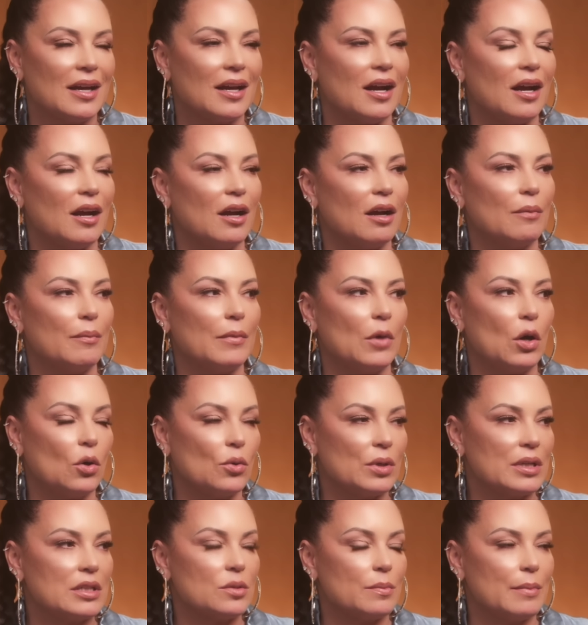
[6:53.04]
um,
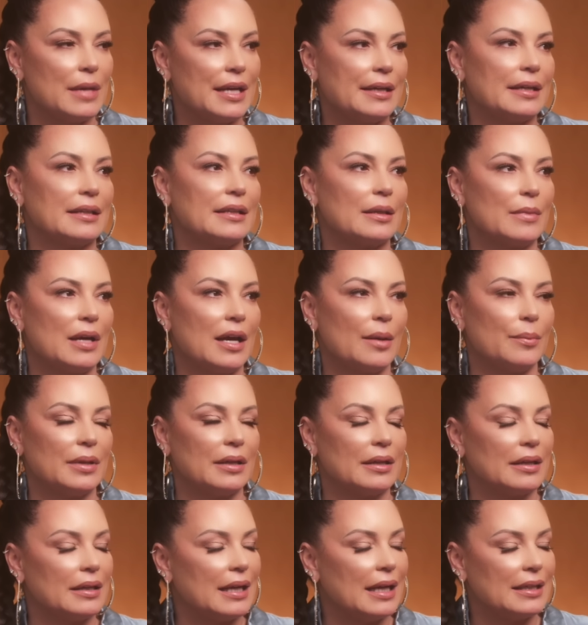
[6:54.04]
always making them
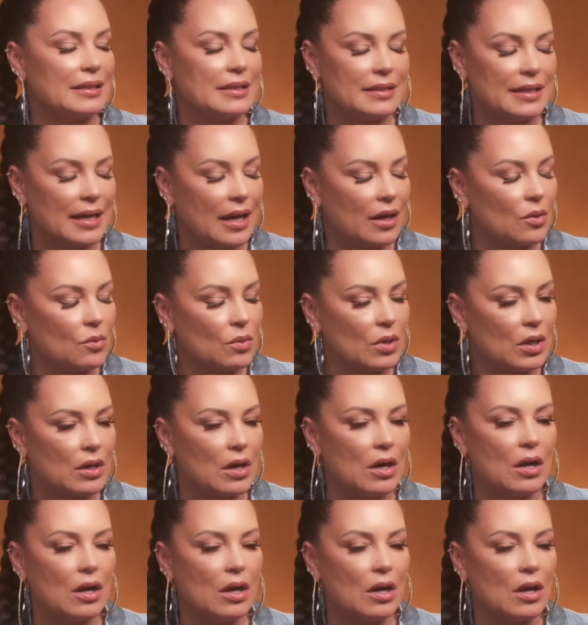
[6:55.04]
happen. Not to say mm-hmm. I don't work mm-hmm.